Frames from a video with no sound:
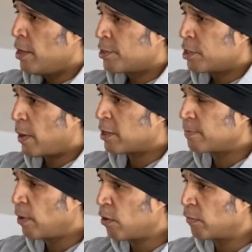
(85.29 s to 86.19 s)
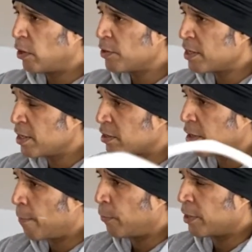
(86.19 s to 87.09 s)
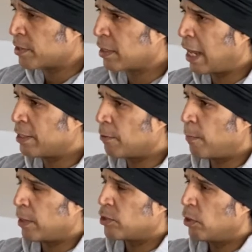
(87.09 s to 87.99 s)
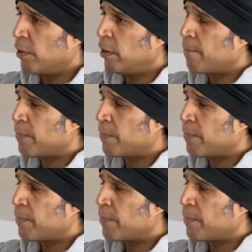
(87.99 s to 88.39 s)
So I smell the roses, stop when it's lined up my shoulder,